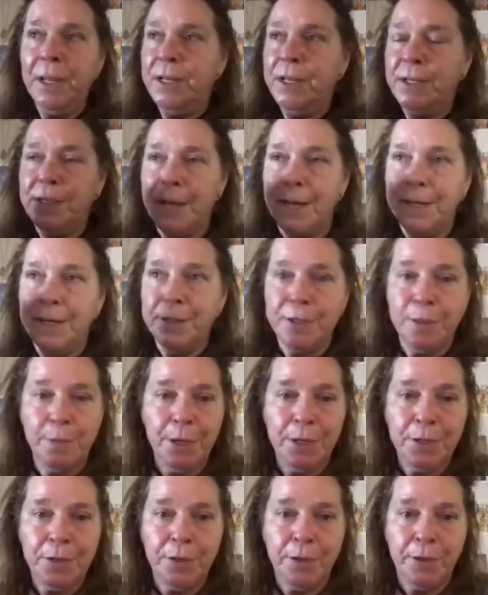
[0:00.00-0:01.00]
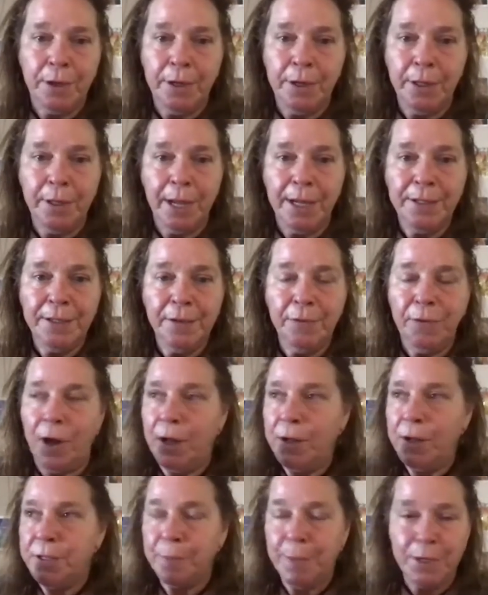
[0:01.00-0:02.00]
second semester an elective
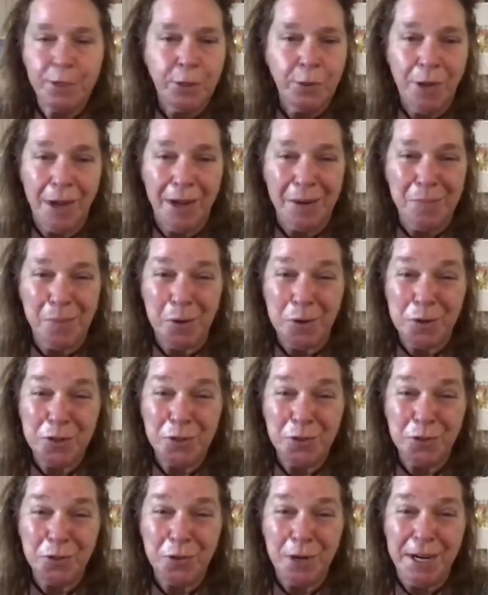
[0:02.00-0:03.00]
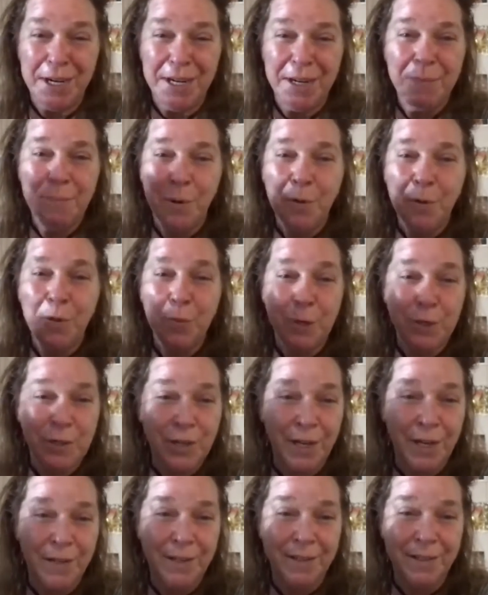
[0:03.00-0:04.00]
all semester long in personal training, both of which
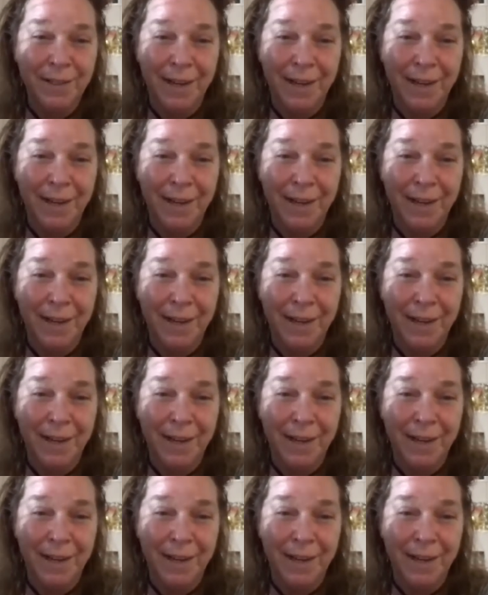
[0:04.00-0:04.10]
I,